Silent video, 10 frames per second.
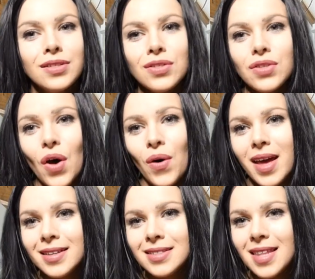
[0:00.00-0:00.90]
So
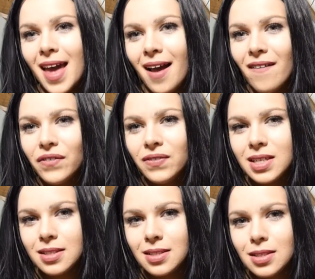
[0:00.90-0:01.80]
it's like
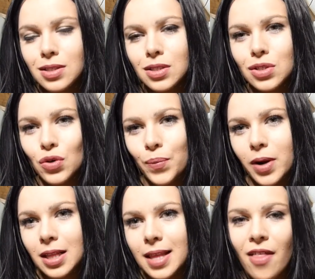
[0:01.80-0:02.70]
feels
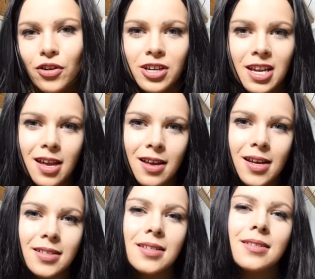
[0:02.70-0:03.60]
super leathery
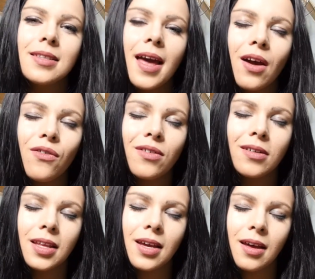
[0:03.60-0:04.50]
because it's like
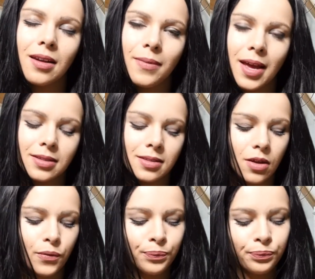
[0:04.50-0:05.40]
really good made. So
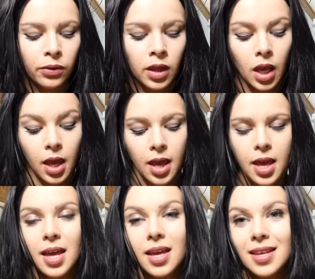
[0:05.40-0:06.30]

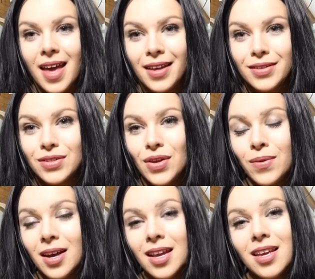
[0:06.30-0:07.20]
yeah, so
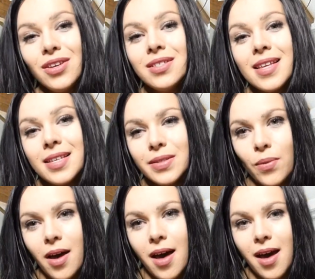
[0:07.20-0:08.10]
I'm gonna use this
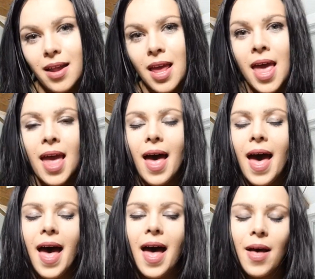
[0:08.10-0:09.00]
one.
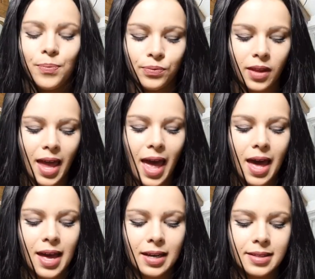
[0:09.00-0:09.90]
Um,
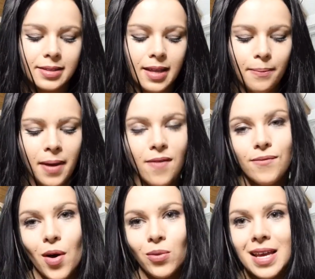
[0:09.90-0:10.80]
and it's got my
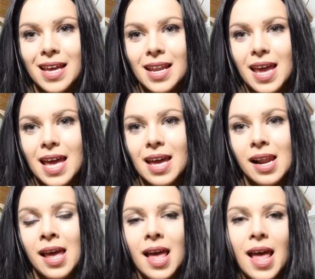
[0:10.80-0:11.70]
phone in it
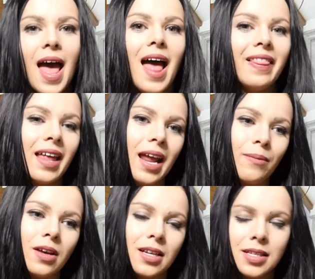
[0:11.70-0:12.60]
and then I'm
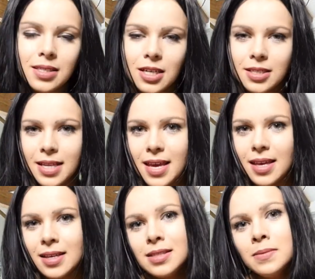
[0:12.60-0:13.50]
gonna start
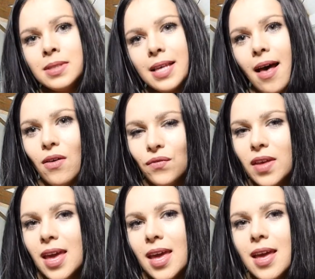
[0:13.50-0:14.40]
taking some
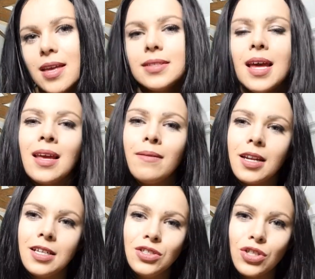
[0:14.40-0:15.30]
selfies and I'm
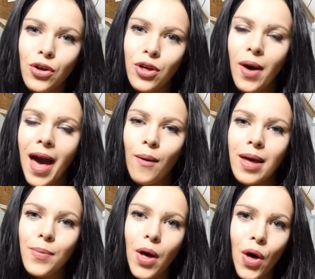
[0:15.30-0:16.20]
gonna show you how
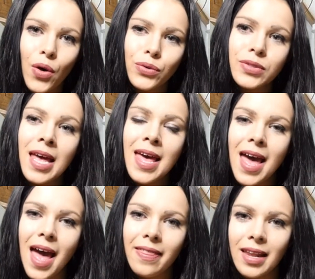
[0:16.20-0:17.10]
I pose
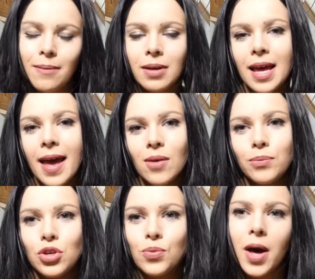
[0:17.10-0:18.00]
and then I'm gonna
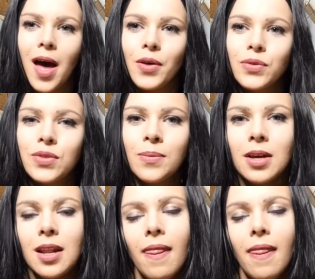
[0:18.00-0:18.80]
help you pose. So I'm gonna